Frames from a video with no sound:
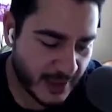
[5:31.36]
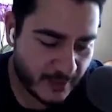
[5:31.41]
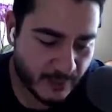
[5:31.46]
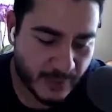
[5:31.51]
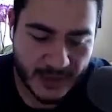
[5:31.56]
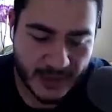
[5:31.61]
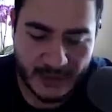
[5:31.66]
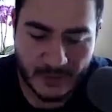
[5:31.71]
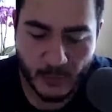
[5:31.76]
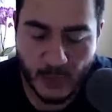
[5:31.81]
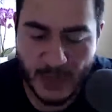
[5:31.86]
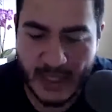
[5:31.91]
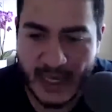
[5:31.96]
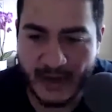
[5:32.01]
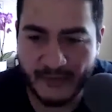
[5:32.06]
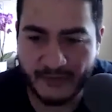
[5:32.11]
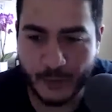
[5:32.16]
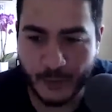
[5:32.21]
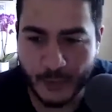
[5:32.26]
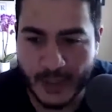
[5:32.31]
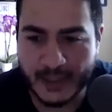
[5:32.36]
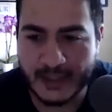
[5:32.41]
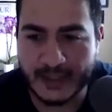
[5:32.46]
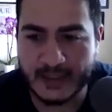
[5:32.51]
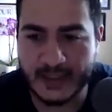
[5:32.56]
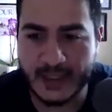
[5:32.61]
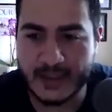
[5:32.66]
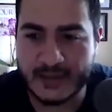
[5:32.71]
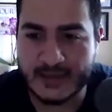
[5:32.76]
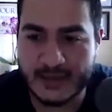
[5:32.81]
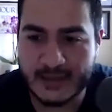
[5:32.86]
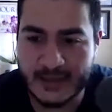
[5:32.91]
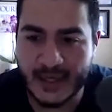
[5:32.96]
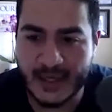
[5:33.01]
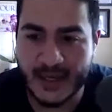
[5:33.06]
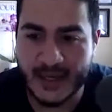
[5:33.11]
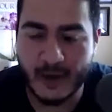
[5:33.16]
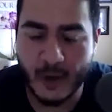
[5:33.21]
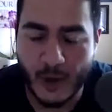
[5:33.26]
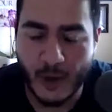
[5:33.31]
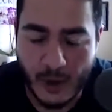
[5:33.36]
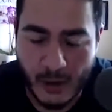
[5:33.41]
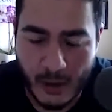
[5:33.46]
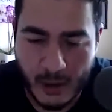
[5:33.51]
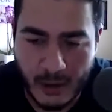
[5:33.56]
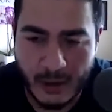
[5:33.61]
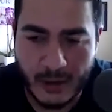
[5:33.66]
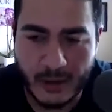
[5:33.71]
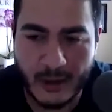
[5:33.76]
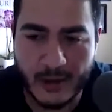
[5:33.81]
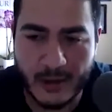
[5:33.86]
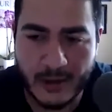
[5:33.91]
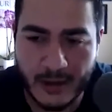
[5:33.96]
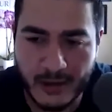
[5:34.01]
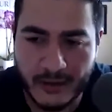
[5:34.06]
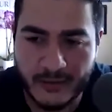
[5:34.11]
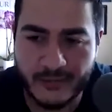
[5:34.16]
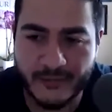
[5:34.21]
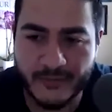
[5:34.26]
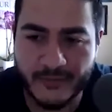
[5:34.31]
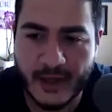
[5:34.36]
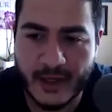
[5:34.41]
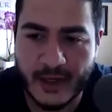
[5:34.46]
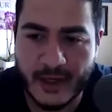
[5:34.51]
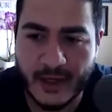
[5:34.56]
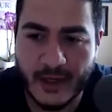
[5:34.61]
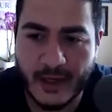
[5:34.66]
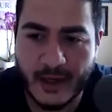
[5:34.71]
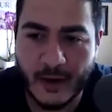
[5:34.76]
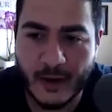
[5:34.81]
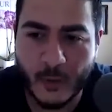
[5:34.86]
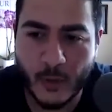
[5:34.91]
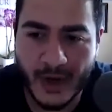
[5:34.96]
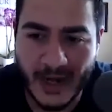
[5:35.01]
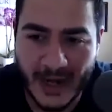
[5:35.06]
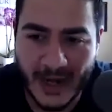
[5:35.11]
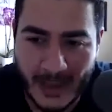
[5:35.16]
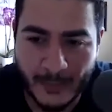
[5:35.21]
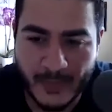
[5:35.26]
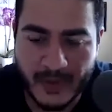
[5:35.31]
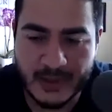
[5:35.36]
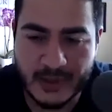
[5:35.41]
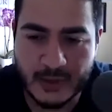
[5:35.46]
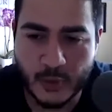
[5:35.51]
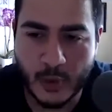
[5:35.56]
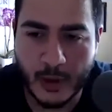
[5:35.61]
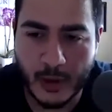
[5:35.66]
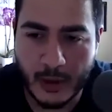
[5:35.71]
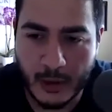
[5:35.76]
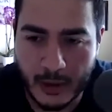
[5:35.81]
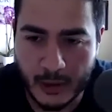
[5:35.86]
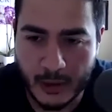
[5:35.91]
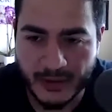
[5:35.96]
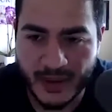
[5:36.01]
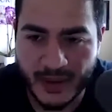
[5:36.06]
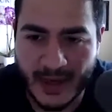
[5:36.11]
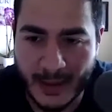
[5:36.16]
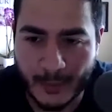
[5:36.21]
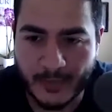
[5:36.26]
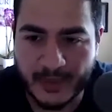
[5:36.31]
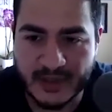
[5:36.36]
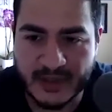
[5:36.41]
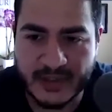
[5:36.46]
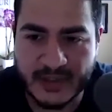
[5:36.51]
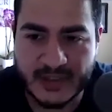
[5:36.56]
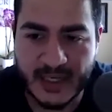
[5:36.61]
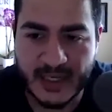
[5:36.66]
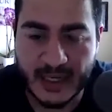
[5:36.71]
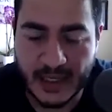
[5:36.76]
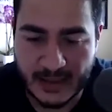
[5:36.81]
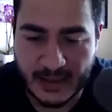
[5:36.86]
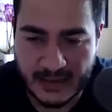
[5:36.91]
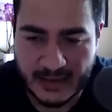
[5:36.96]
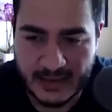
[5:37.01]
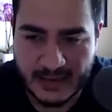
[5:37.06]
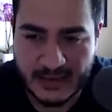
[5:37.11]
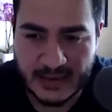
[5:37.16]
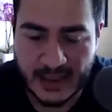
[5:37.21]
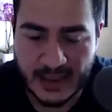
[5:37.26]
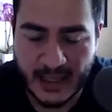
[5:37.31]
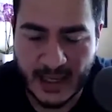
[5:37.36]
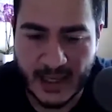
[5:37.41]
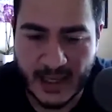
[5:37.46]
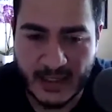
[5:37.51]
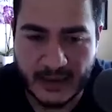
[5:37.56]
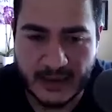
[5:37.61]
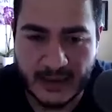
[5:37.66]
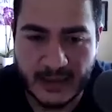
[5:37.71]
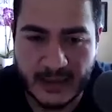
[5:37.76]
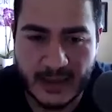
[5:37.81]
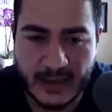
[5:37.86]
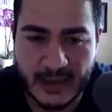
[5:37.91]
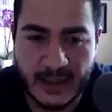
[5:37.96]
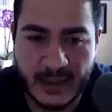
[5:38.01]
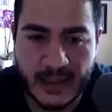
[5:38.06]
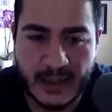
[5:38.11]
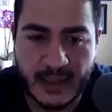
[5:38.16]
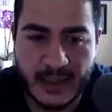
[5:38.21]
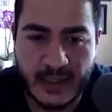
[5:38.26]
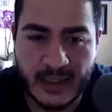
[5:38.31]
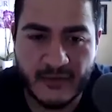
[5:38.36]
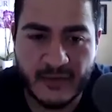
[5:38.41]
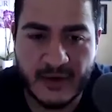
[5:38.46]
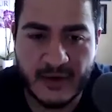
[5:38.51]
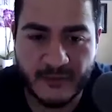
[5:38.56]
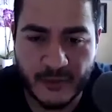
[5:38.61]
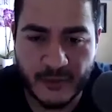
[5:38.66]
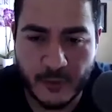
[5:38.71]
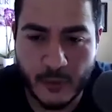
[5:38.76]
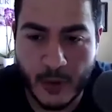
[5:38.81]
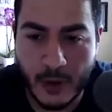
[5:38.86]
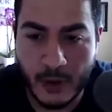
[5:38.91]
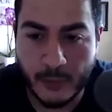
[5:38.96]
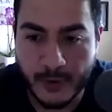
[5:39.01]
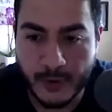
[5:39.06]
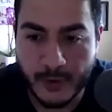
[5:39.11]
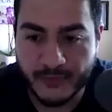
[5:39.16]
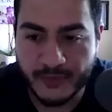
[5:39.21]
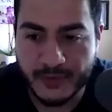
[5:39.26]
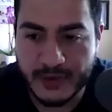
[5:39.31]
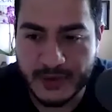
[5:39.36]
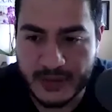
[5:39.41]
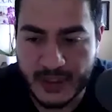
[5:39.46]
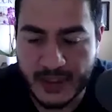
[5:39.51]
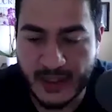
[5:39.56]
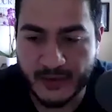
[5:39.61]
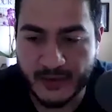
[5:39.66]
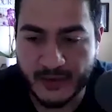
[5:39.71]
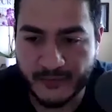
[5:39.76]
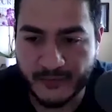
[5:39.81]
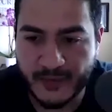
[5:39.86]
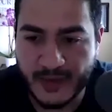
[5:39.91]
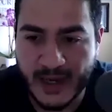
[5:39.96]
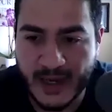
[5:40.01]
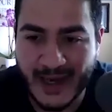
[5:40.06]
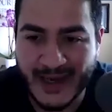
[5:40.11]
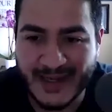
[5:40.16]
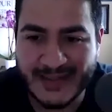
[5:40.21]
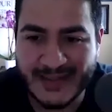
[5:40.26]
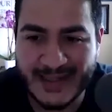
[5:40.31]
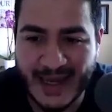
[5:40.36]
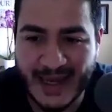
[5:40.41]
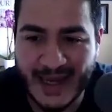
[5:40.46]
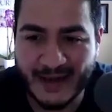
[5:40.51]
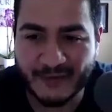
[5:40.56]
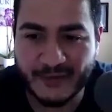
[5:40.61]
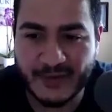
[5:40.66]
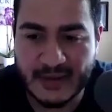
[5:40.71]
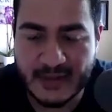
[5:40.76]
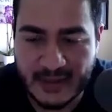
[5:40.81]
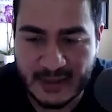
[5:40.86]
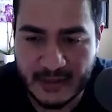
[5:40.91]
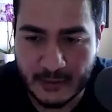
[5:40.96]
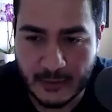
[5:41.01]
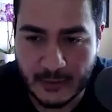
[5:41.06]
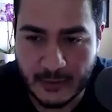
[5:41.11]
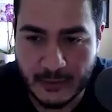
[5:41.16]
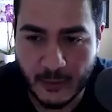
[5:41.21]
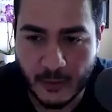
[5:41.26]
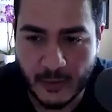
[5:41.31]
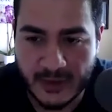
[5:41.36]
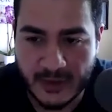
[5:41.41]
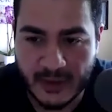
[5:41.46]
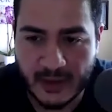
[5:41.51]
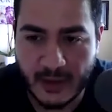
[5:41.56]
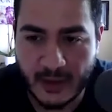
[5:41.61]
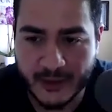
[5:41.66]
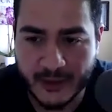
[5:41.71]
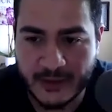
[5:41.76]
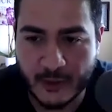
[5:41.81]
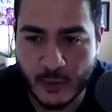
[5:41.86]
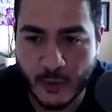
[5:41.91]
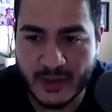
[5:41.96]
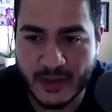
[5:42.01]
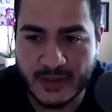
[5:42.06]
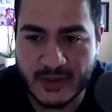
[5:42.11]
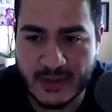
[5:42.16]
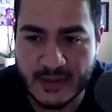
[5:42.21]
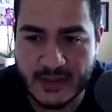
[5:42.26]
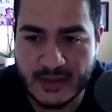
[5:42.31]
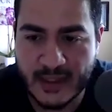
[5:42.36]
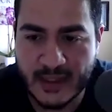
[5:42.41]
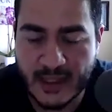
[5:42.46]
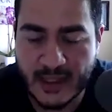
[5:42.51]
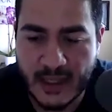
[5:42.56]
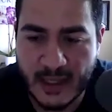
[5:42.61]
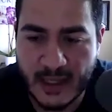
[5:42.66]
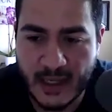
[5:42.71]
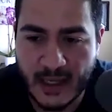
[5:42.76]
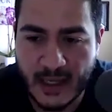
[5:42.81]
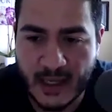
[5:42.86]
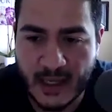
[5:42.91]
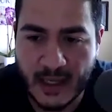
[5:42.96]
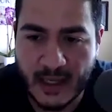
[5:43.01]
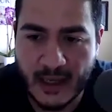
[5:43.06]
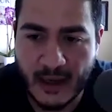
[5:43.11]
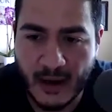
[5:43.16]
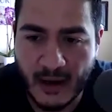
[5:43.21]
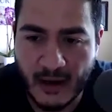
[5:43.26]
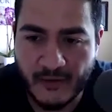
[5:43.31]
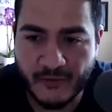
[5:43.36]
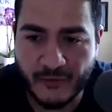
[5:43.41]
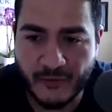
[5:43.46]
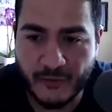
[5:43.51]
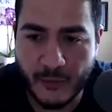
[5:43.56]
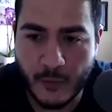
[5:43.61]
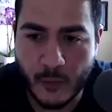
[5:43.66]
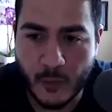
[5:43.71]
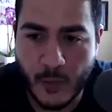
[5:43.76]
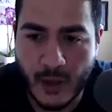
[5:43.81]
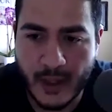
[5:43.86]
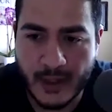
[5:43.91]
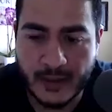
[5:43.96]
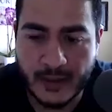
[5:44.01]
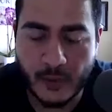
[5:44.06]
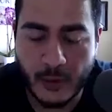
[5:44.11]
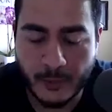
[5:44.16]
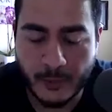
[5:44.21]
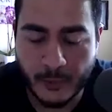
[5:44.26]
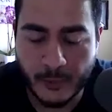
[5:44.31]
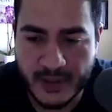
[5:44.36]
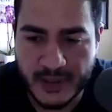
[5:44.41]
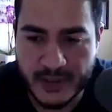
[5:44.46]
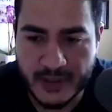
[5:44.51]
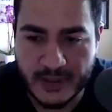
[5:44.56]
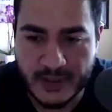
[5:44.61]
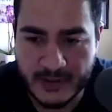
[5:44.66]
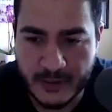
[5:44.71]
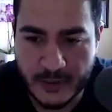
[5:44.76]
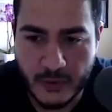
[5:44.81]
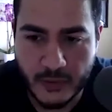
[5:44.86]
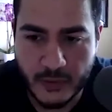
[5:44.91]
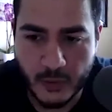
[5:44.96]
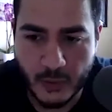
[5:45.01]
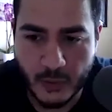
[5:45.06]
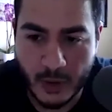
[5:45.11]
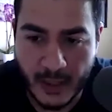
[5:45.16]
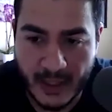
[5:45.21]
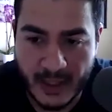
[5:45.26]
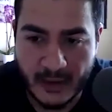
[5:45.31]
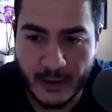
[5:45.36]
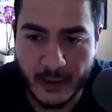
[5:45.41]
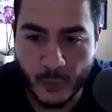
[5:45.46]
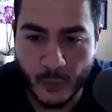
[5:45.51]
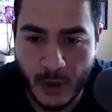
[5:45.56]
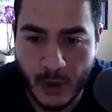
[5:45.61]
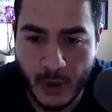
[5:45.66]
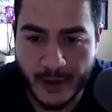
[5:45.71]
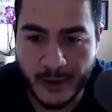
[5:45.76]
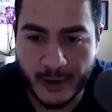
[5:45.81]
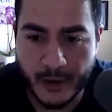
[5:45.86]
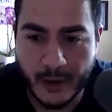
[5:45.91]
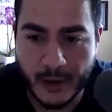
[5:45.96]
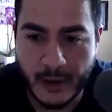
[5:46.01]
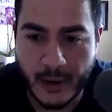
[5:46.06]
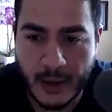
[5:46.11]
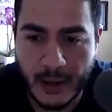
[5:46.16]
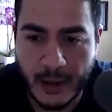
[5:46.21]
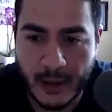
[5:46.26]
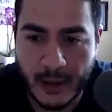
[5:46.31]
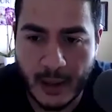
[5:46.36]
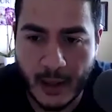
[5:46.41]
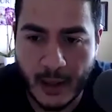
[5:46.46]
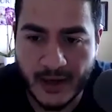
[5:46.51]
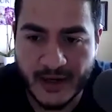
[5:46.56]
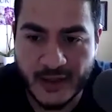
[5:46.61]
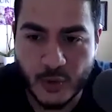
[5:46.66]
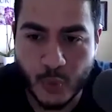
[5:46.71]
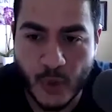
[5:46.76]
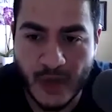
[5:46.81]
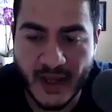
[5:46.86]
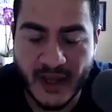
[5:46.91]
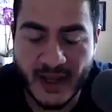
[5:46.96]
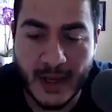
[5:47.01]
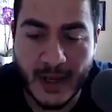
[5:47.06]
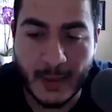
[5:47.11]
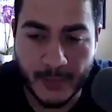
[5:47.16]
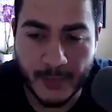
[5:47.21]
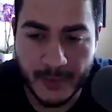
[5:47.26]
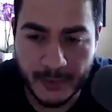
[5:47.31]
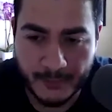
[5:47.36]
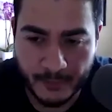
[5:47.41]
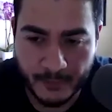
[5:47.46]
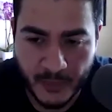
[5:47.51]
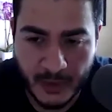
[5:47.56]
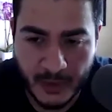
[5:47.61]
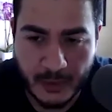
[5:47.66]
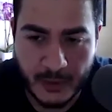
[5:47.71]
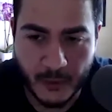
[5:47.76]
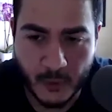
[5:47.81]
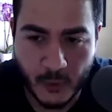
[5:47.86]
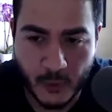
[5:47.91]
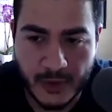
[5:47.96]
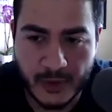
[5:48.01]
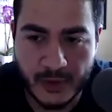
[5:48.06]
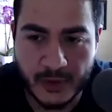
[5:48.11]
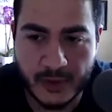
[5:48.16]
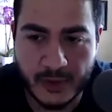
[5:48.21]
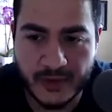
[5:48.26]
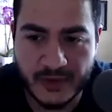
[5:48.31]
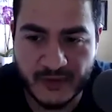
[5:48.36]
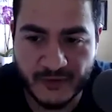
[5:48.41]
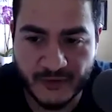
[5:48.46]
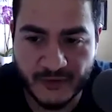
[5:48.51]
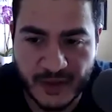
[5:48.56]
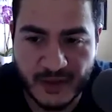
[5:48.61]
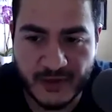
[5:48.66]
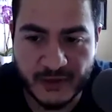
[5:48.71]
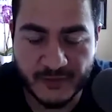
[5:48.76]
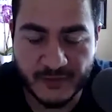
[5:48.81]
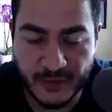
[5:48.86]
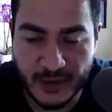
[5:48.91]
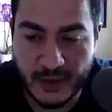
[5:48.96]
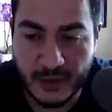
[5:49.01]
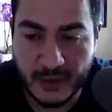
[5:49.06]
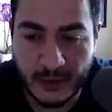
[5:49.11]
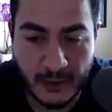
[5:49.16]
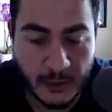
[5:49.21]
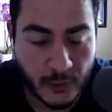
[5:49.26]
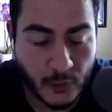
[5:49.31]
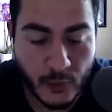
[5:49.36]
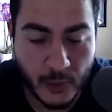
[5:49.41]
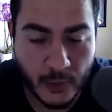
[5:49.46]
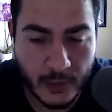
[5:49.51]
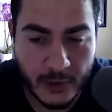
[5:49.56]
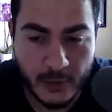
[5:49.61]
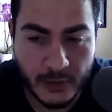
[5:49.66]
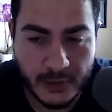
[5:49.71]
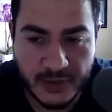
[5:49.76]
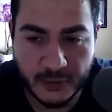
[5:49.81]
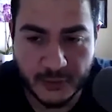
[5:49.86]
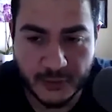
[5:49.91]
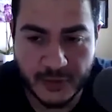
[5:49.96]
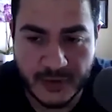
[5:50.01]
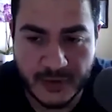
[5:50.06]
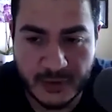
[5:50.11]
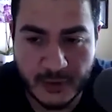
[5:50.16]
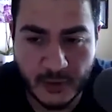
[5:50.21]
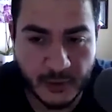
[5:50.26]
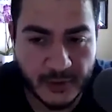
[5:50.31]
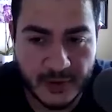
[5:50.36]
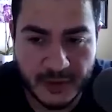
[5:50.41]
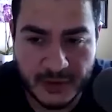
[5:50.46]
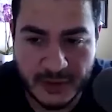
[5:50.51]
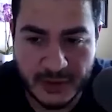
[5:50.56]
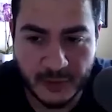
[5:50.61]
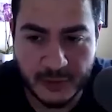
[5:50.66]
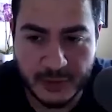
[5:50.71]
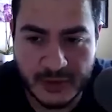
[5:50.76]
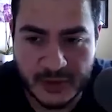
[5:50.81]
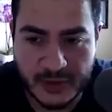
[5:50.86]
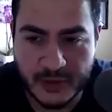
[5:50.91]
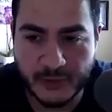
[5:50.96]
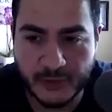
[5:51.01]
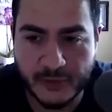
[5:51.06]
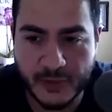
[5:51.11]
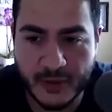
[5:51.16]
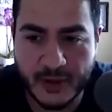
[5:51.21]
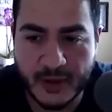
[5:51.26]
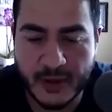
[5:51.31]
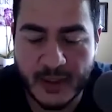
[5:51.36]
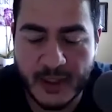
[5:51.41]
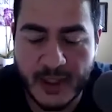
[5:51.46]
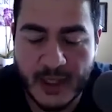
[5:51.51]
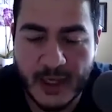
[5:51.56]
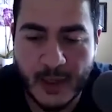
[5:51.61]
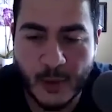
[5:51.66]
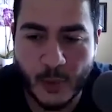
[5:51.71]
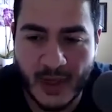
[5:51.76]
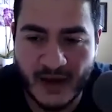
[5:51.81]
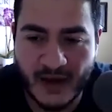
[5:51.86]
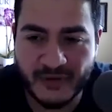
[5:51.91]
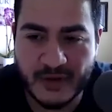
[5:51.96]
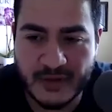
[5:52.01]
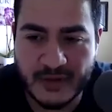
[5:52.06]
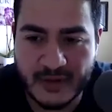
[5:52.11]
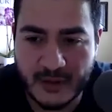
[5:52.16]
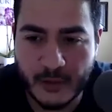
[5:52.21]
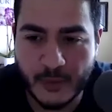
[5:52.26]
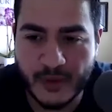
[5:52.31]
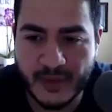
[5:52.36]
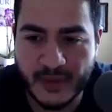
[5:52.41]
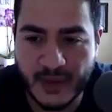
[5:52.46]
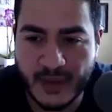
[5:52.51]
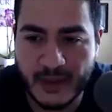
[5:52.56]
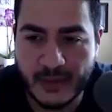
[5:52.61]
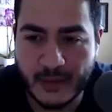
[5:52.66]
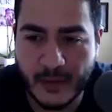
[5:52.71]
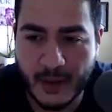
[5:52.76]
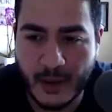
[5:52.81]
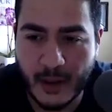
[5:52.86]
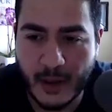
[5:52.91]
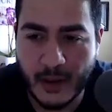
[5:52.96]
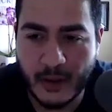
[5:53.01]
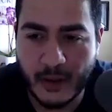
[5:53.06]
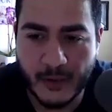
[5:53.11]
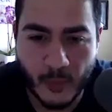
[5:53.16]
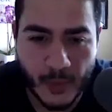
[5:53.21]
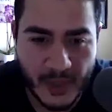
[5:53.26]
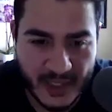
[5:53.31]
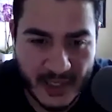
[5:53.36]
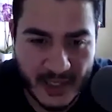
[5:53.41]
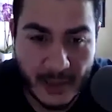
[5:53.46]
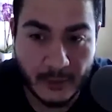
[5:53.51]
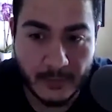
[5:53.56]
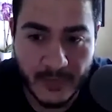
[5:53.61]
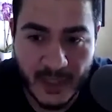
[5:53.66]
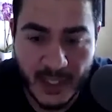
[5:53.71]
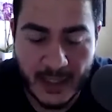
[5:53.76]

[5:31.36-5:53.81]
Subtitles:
But we have to recognize that all of what happens to our earth happens to us. And even if you are privileged enough not to have to deal with the consequences of what corporations do to our air and water on its way up, you will definitively, you or your children or their children's children will have to deal with it on the way down.